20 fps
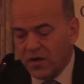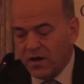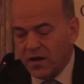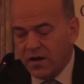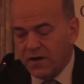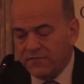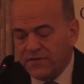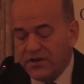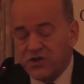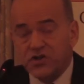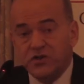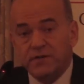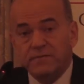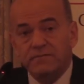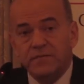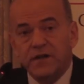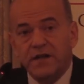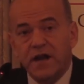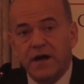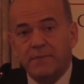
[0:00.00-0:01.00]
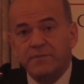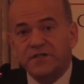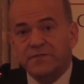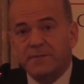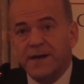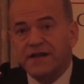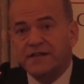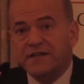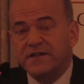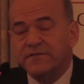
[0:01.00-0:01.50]
our vision and our
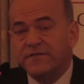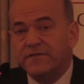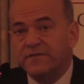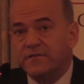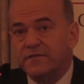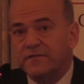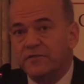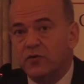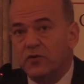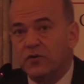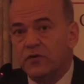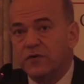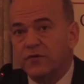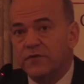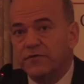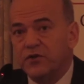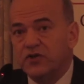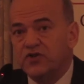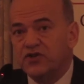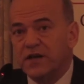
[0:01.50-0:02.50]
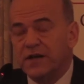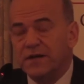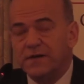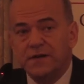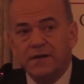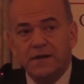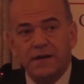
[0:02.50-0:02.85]
perspective for the future,